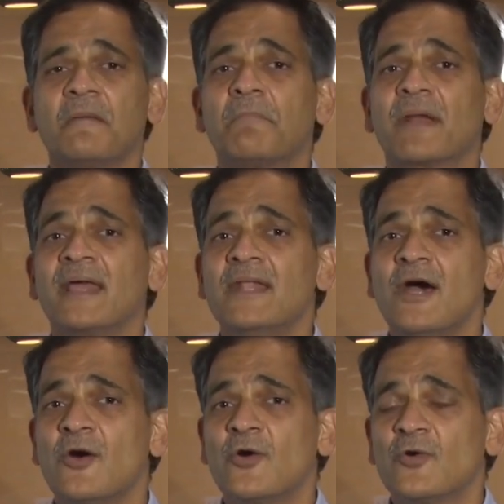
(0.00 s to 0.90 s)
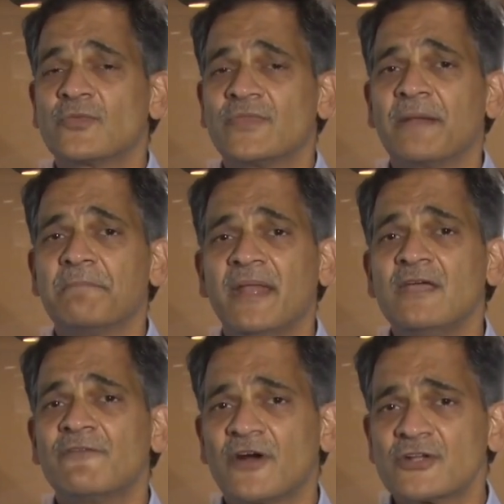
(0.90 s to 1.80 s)
But I know that
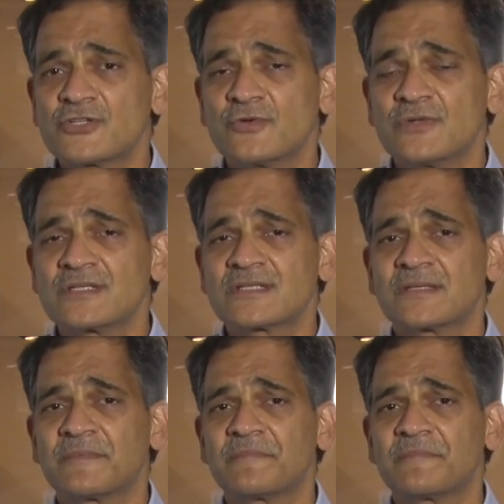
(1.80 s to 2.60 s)
many of our students